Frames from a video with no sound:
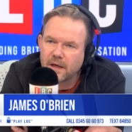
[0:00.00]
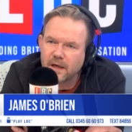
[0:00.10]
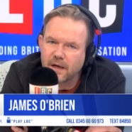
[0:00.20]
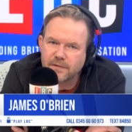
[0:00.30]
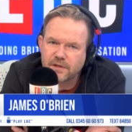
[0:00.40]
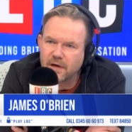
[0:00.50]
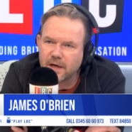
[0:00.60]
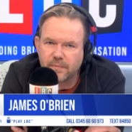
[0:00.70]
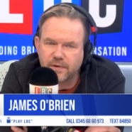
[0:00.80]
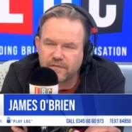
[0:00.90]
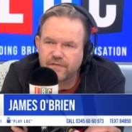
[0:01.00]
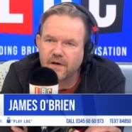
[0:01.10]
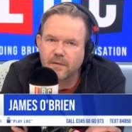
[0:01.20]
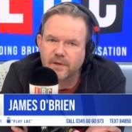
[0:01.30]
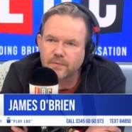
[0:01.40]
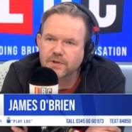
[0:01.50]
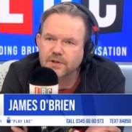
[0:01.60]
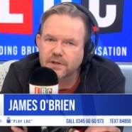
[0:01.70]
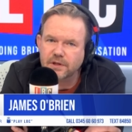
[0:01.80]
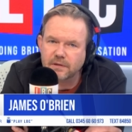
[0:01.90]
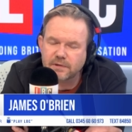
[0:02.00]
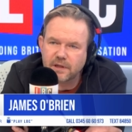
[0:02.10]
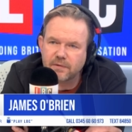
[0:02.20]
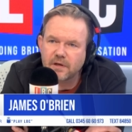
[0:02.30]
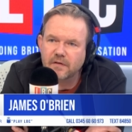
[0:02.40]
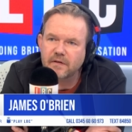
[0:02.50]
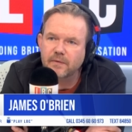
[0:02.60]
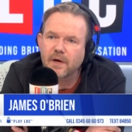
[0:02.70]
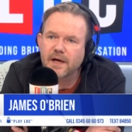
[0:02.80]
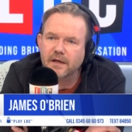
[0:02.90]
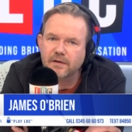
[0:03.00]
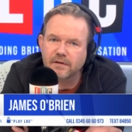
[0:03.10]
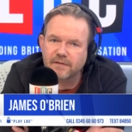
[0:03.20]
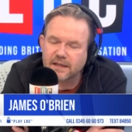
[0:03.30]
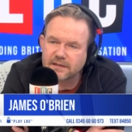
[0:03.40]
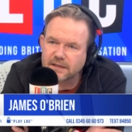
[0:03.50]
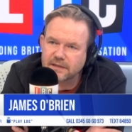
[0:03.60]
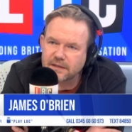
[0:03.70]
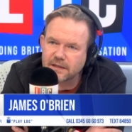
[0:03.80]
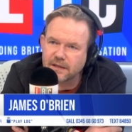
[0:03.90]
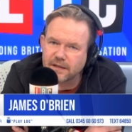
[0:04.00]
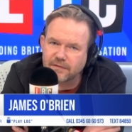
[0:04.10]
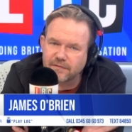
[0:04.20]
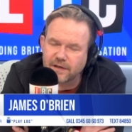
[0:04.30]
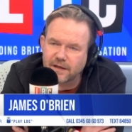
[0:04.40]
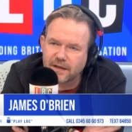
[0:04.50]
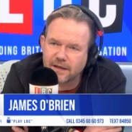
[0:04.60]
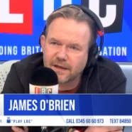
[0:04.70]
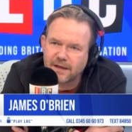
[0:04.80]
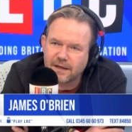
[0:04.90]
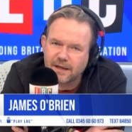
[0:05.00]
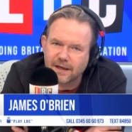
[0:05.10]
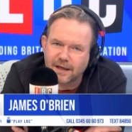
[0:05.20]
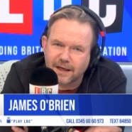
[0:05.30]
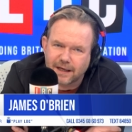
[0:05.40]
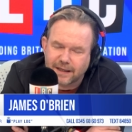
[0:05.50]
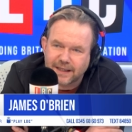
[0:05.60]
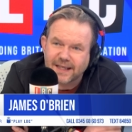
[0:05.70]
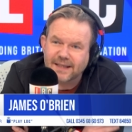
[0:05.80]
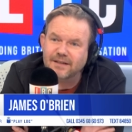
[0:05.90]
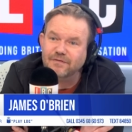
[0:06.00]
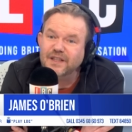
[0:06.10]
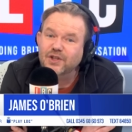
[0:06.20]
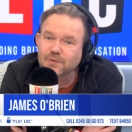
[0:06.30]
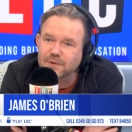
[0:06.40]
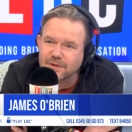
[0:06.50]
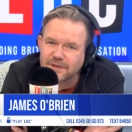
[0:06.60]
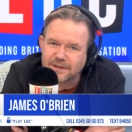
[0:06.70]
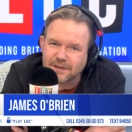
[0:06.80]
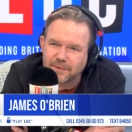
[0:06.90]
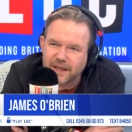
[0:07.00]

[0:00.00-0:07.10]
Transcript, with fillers: Now, I was growing up on a farm in Worcestershire. There was no earthly way I could have accessed the kind of uh, uh, uh individuals that we